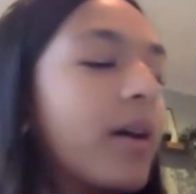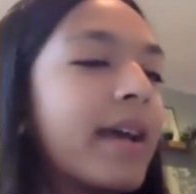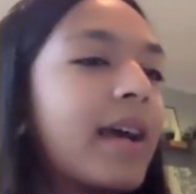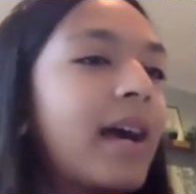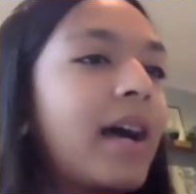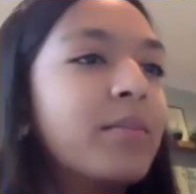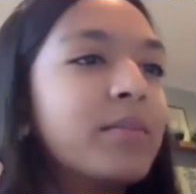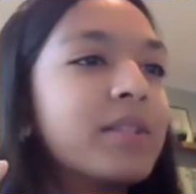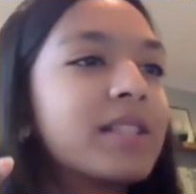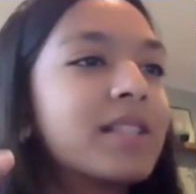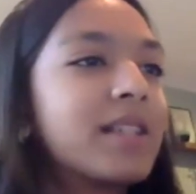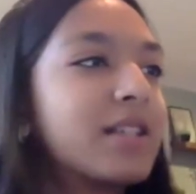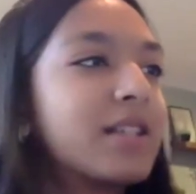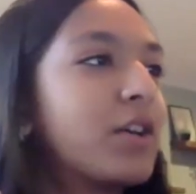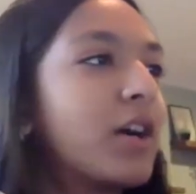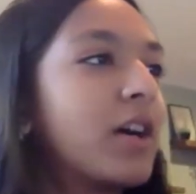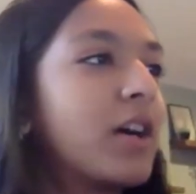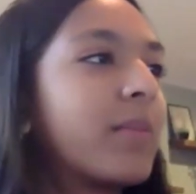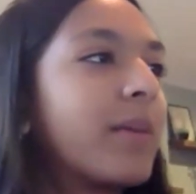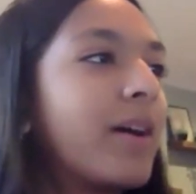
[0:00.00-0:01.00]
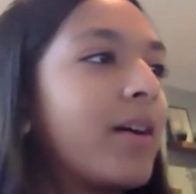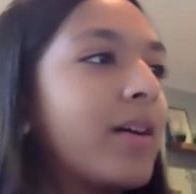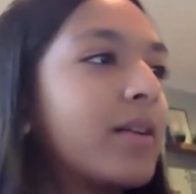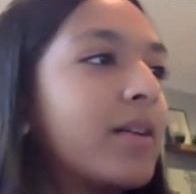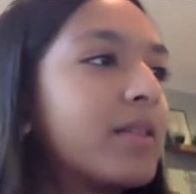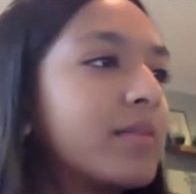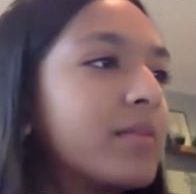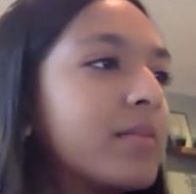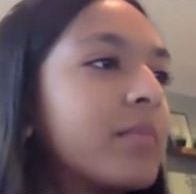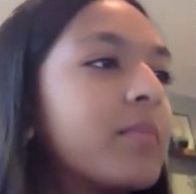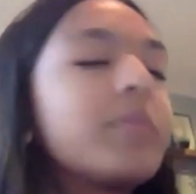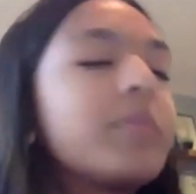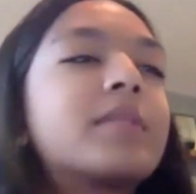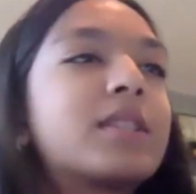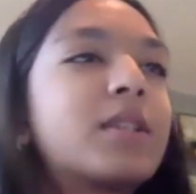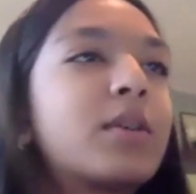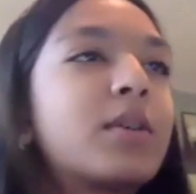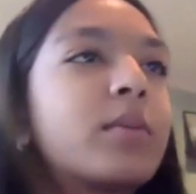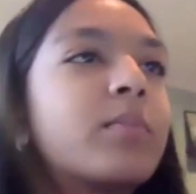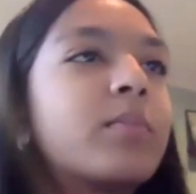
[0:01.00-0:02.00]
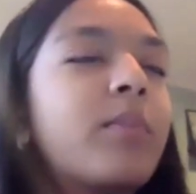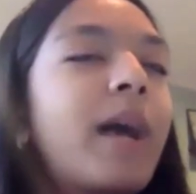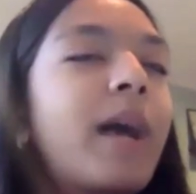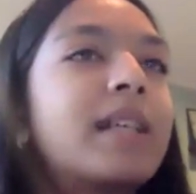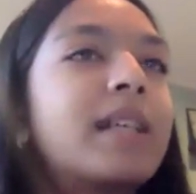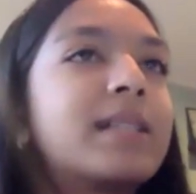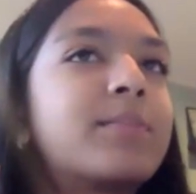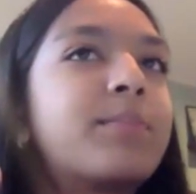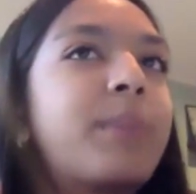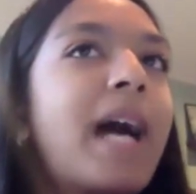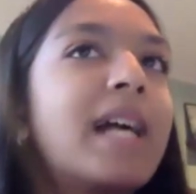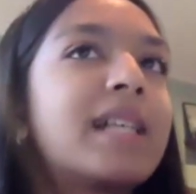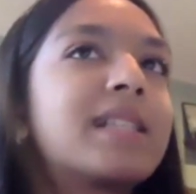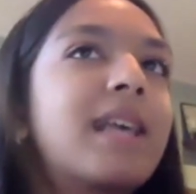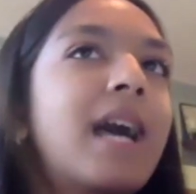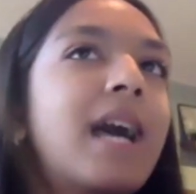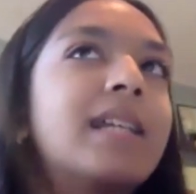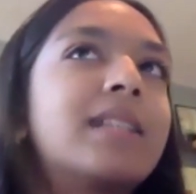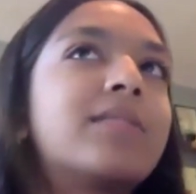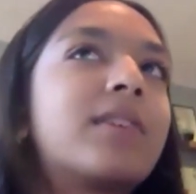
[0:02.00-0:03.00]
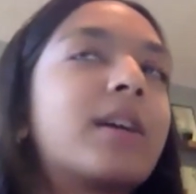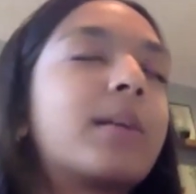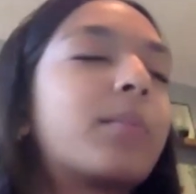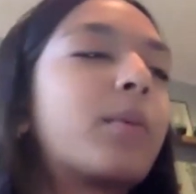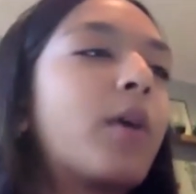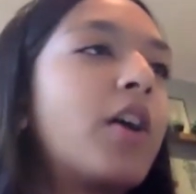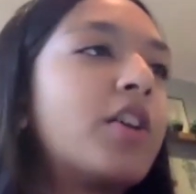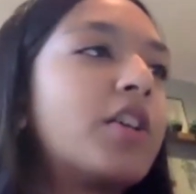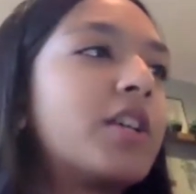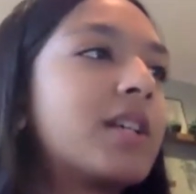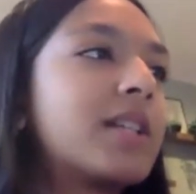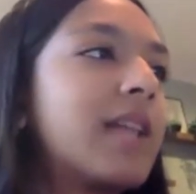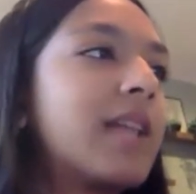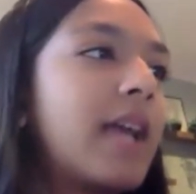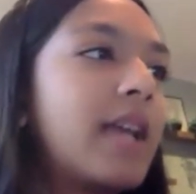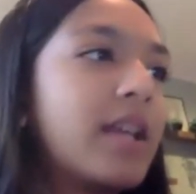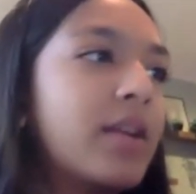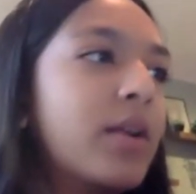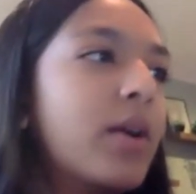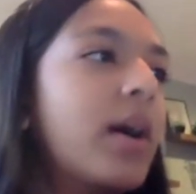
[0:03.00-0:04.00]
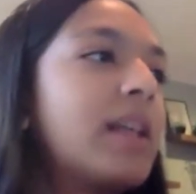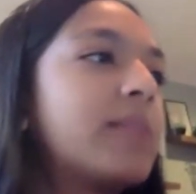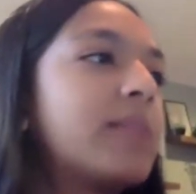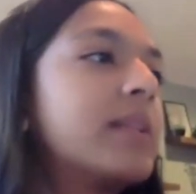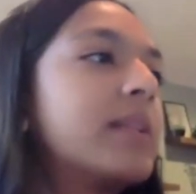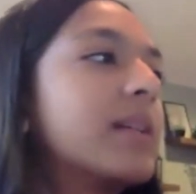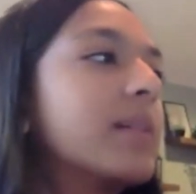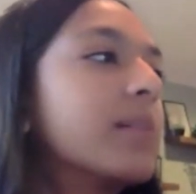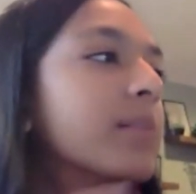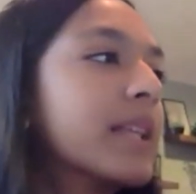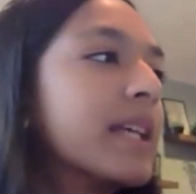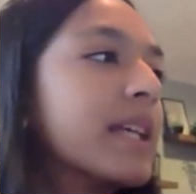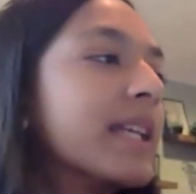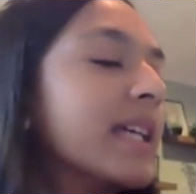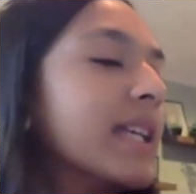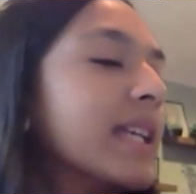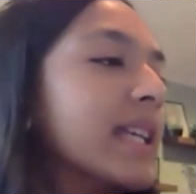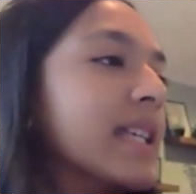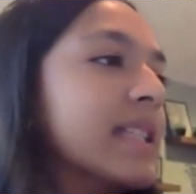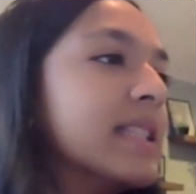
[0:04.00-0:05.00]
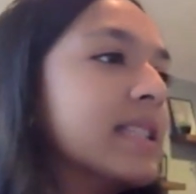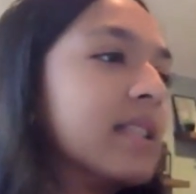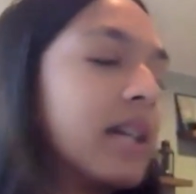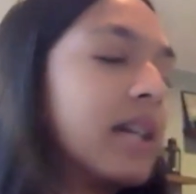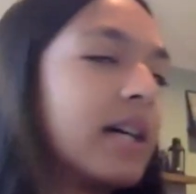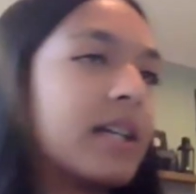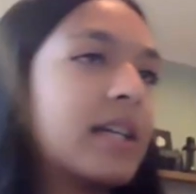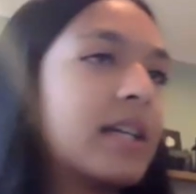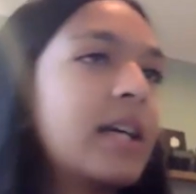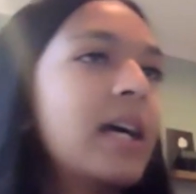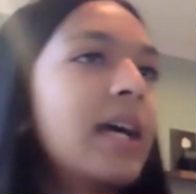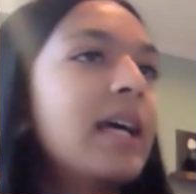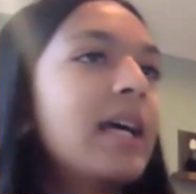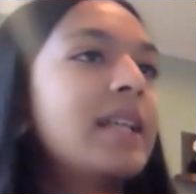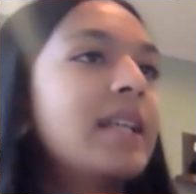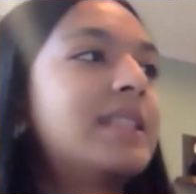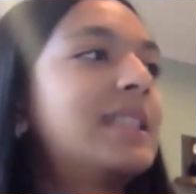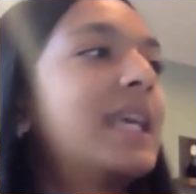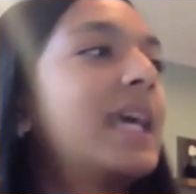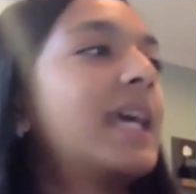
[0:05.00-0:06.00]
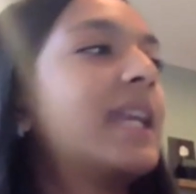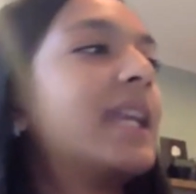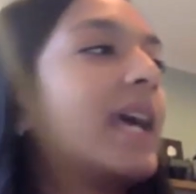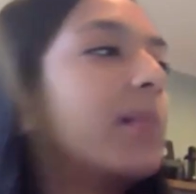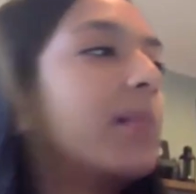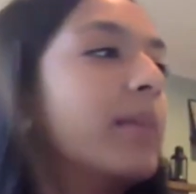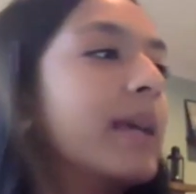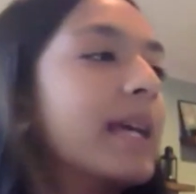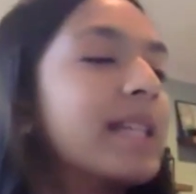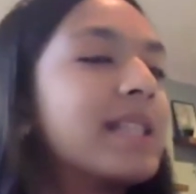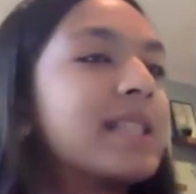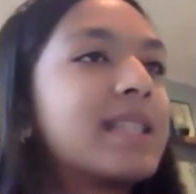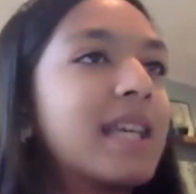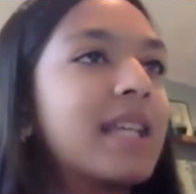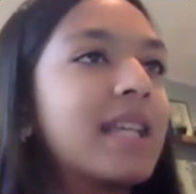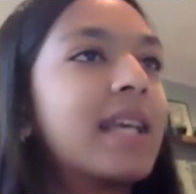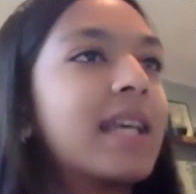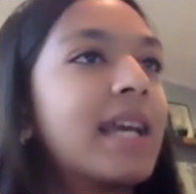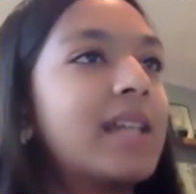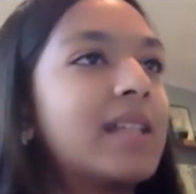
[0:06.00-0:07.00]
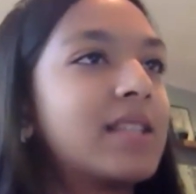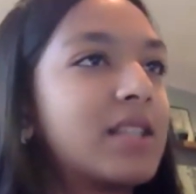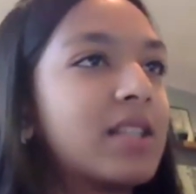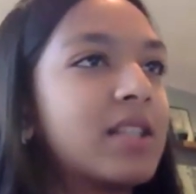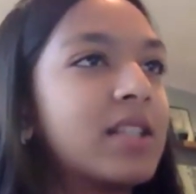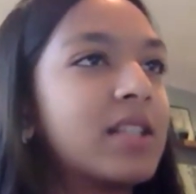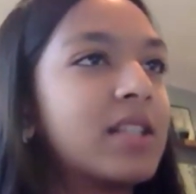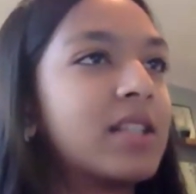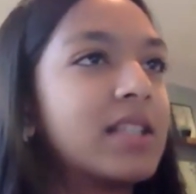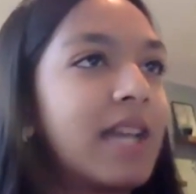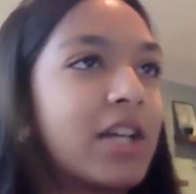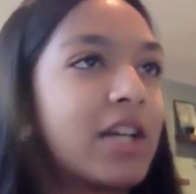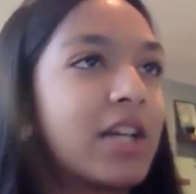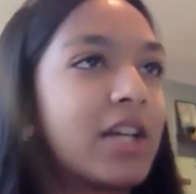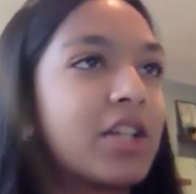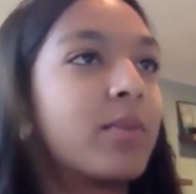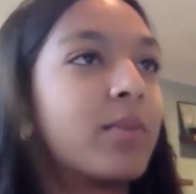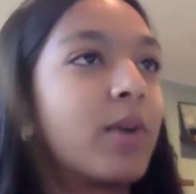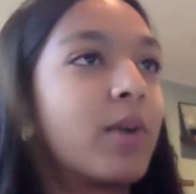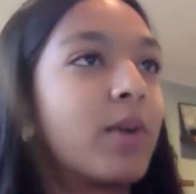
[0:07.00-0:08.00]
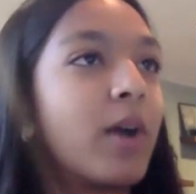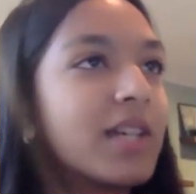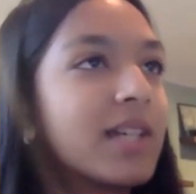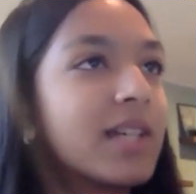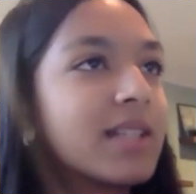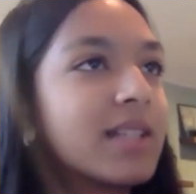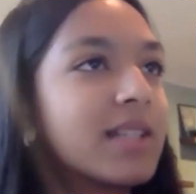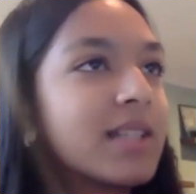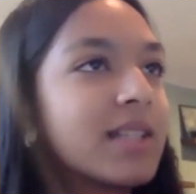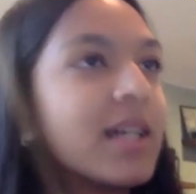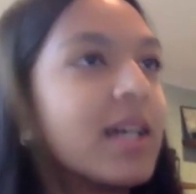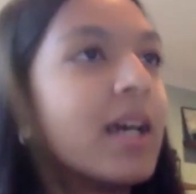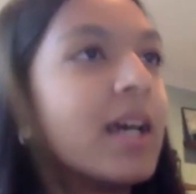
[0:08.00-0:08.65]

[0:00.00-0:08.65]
okay, I'm just going to talk about. So, my past science fair project that has been completed is a CNN-based skin cancer detection project.